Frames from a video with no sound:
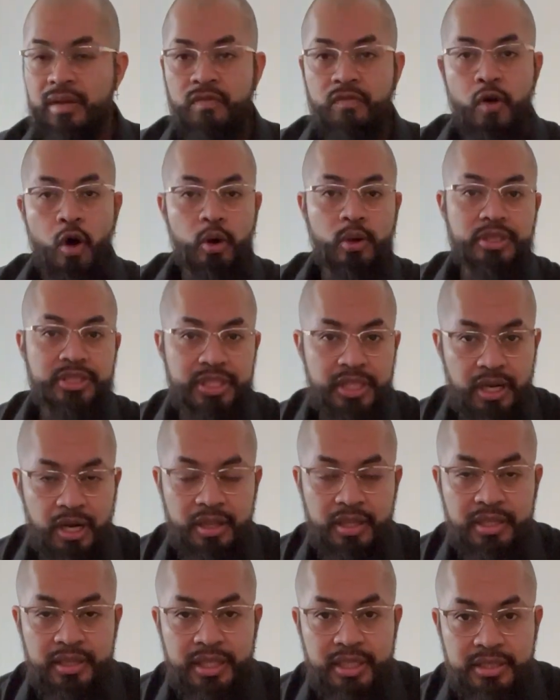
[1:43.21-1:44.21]
focusing
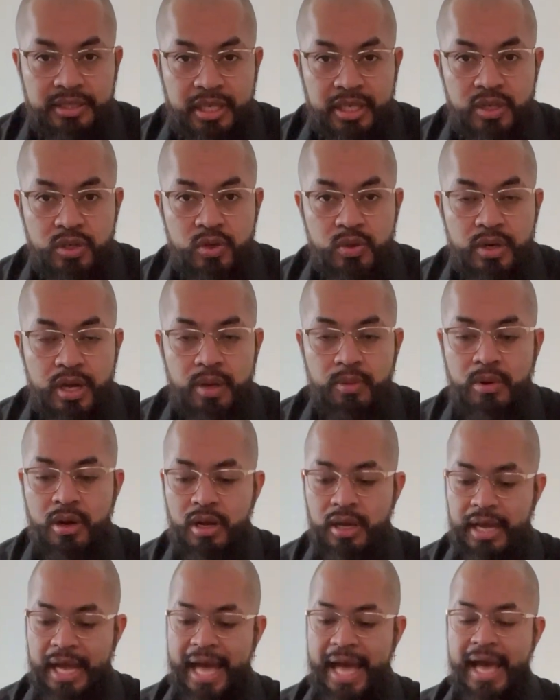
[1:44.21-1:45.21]
on the things that you do not
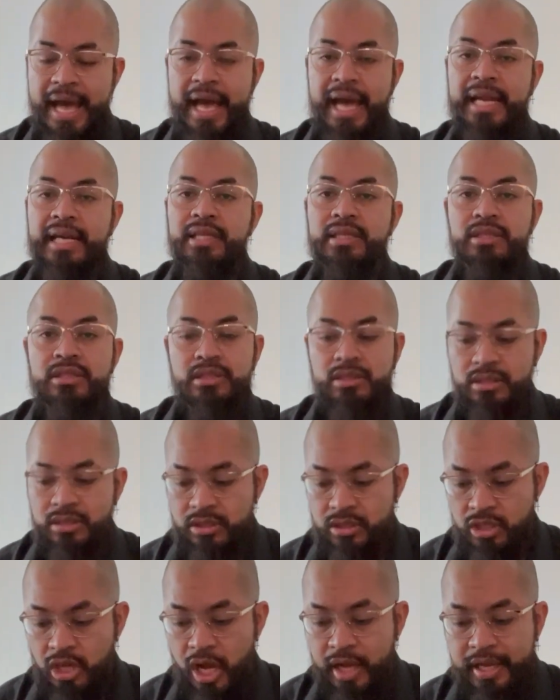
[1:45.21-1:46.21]
want and
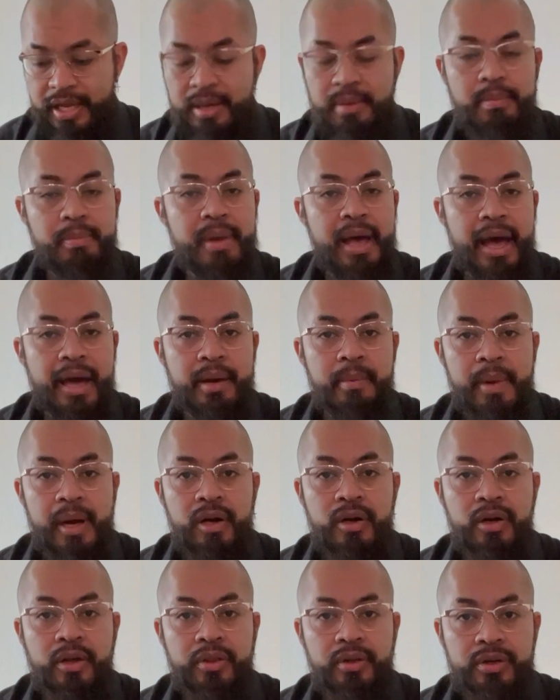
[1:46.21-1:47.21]
talking bad
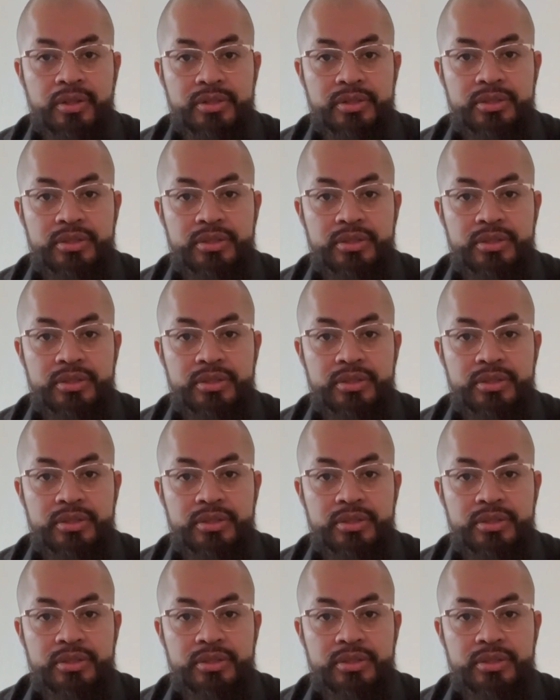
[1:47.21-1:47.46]
about others.